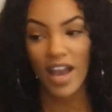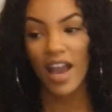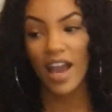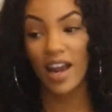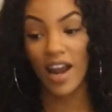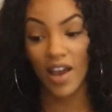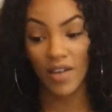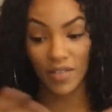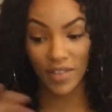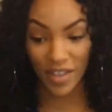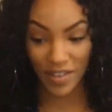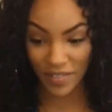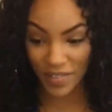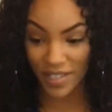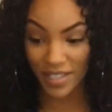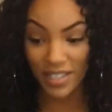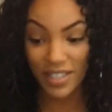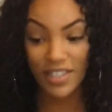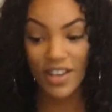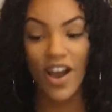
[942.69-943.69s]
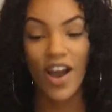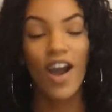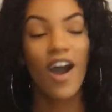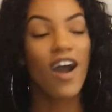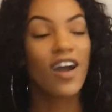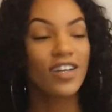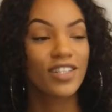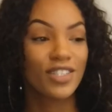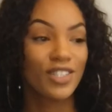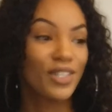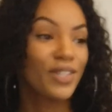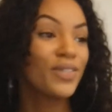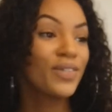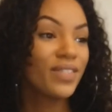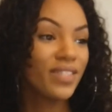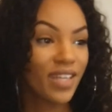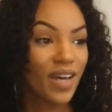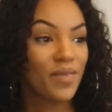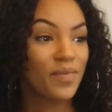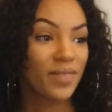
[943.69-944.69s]
and I've even talked to
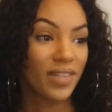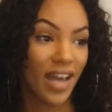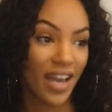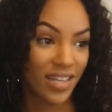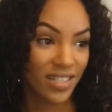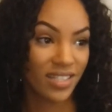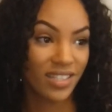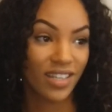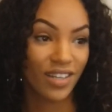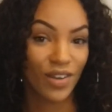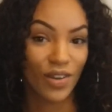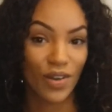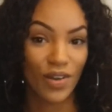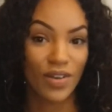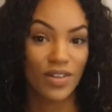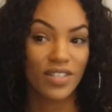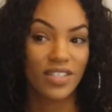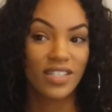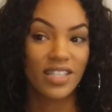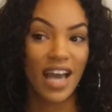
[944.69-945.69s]
some light-skinned girls